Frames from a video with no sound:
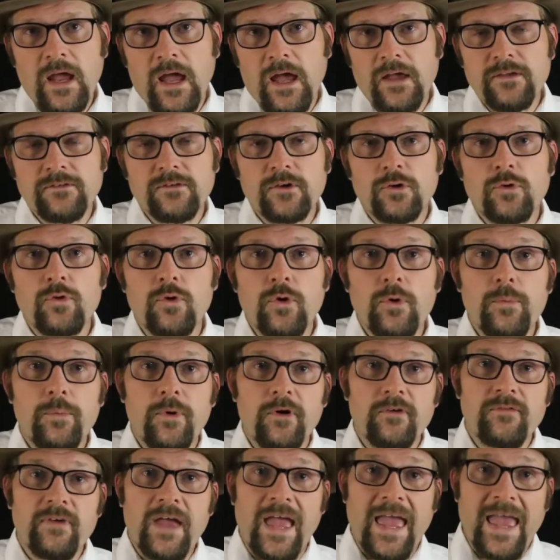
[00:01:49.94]
as a group
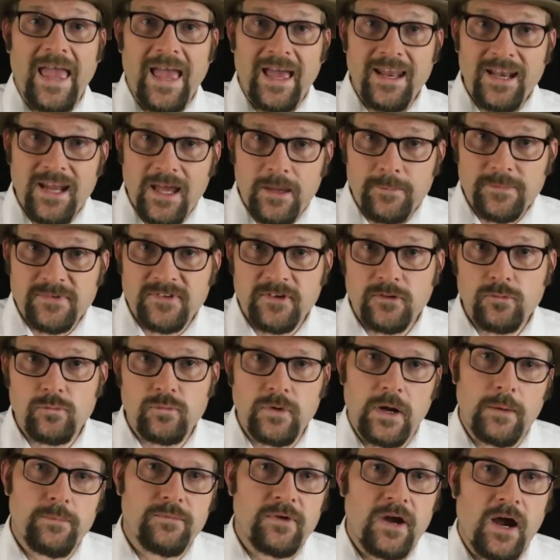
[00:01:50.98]
of anapsid
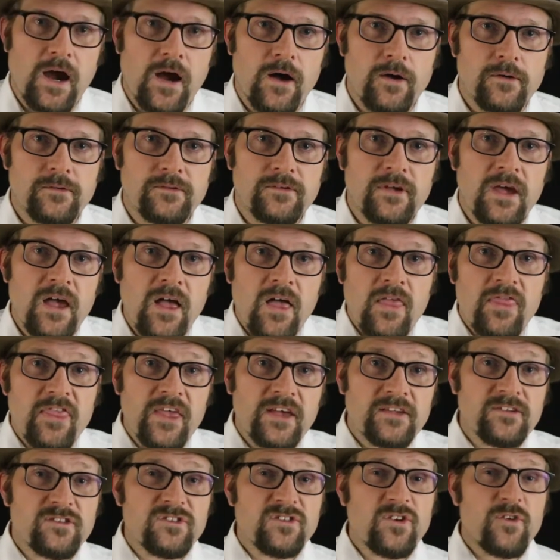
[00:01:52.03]
reptiles
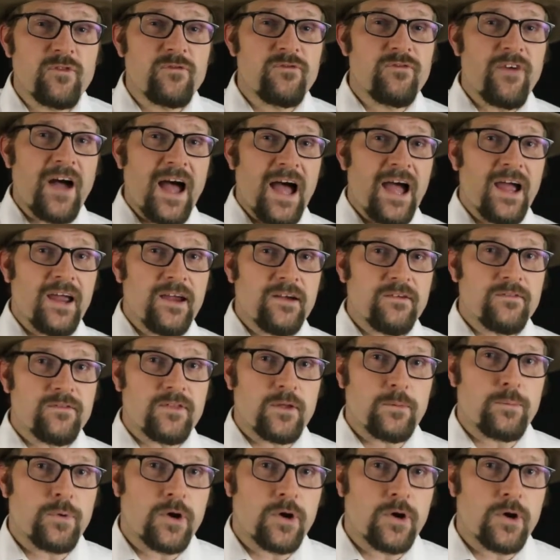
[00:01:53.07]
that survived the